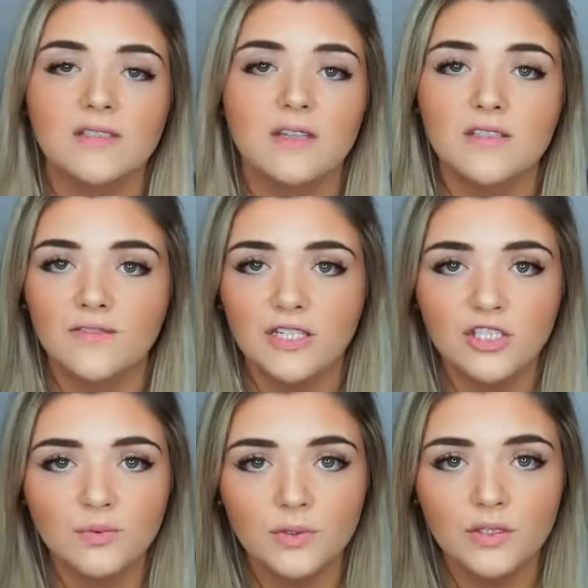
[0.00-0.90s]
tons of
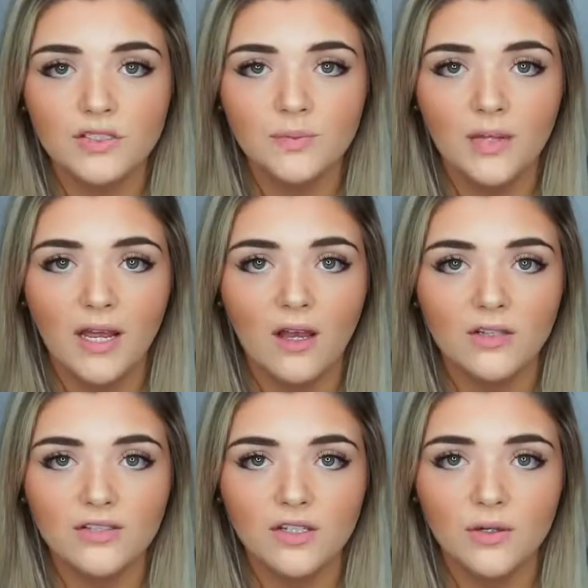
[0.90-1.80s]
vegetables, but I
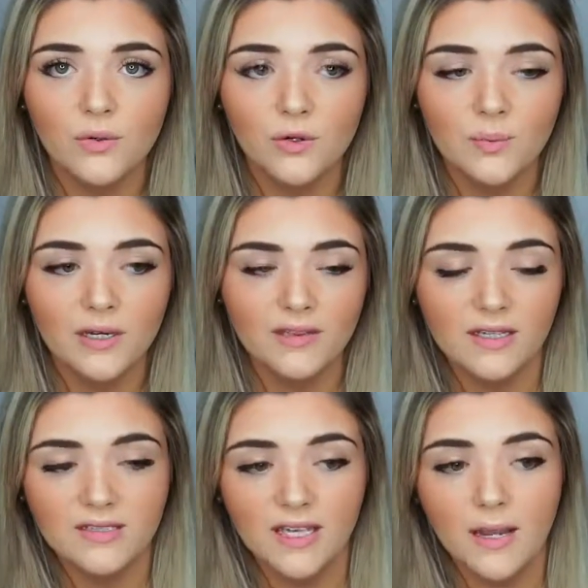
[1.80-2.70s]
also incorporate
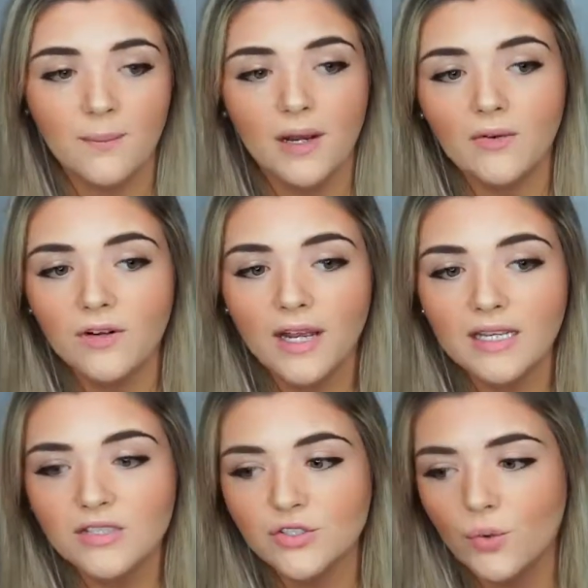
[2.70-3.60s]
things like brown rice